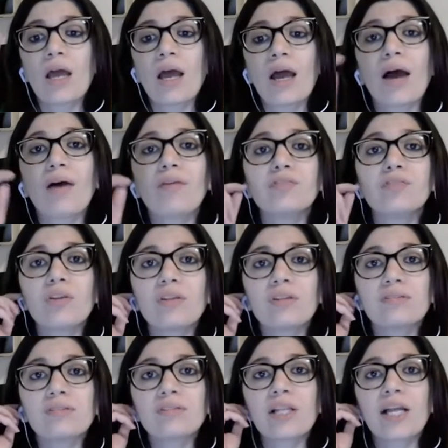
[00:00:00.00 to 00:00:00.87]
After
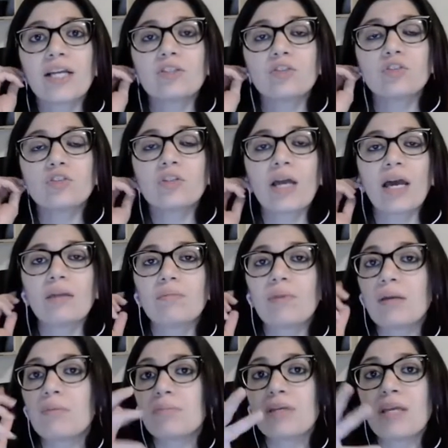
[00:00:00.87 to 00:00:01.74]
this slide, you can
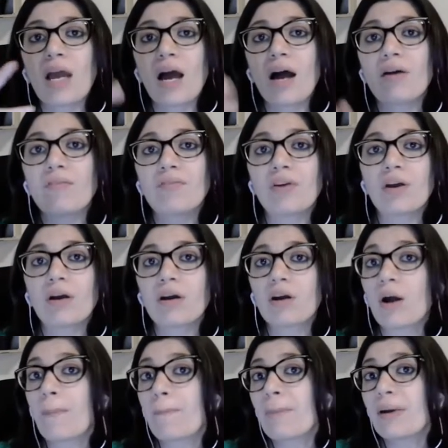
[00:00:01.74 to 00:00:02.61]
maybe have a
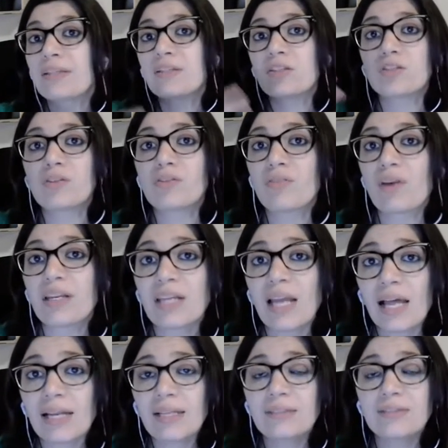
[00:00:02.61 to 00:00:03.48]
competitive
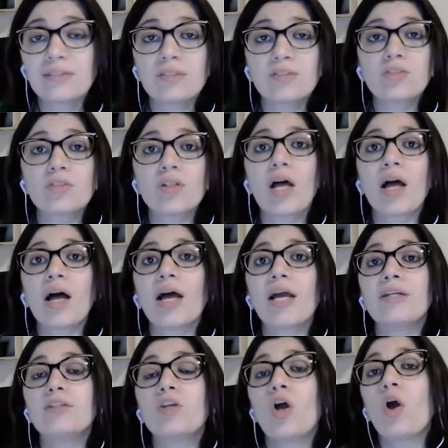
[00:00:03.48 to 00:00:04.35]
analysis
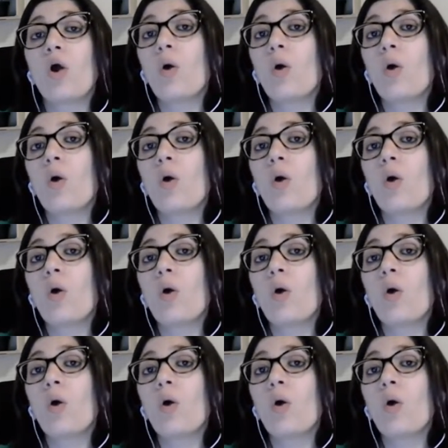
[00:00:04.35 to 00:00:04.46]
slide,